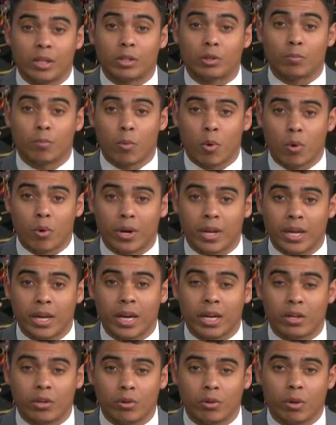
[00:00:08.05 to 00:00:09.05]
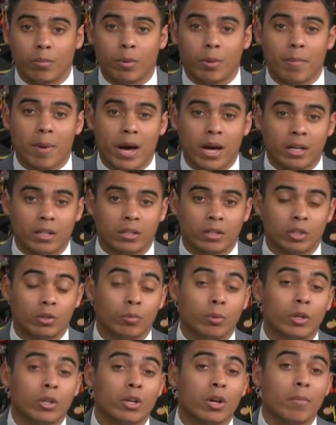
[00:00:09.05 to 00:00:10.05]
this morning at
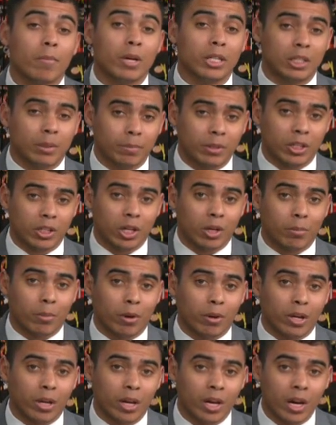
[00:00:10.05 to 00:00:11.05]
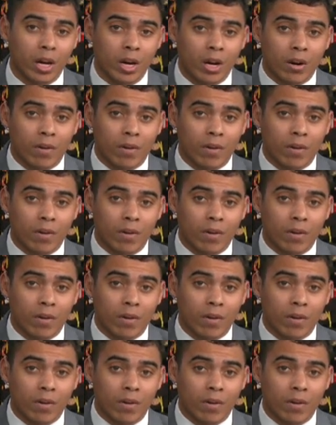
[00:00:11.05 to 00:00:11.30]
UW-Madison's winter commencement ceremony.